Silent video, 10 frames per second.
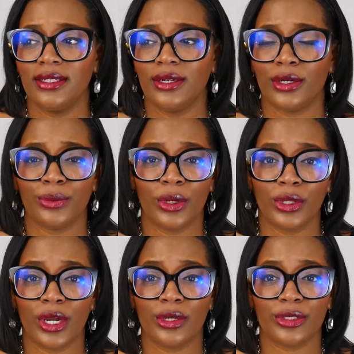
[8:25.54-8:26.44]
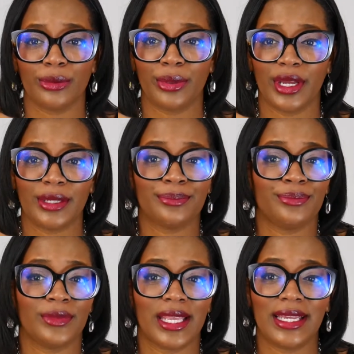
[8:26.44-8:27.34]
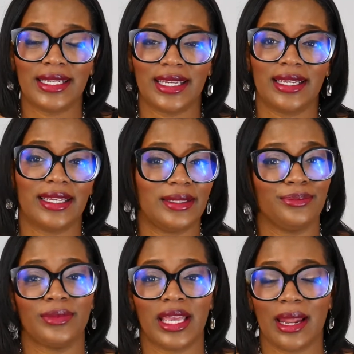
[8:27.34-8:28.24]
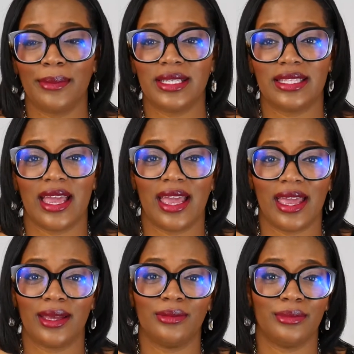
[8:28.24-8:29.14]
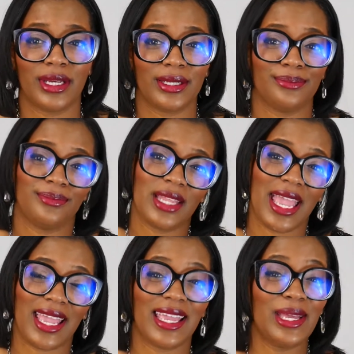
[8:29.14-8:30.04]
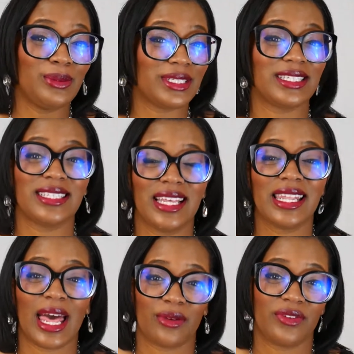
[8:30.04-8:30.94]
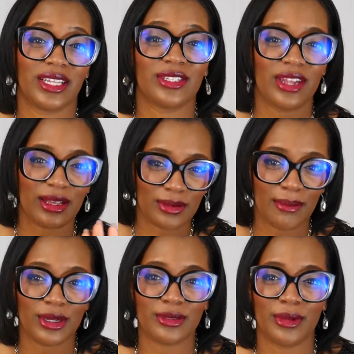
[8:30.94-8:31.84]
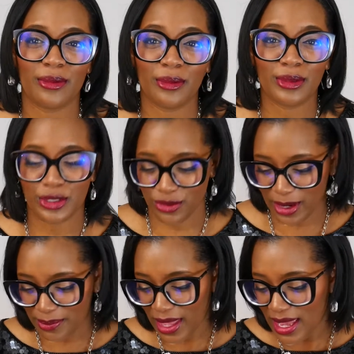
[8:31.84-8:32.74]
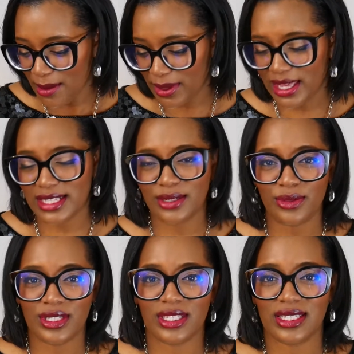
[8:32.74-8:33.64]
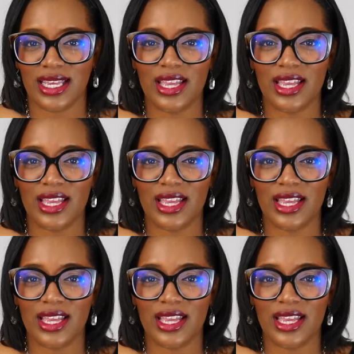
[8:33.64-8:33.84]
on a roller coaster, but it did, and I missed that hat. But hey, it was a lot of fun. So that was my most memorable trip, because it was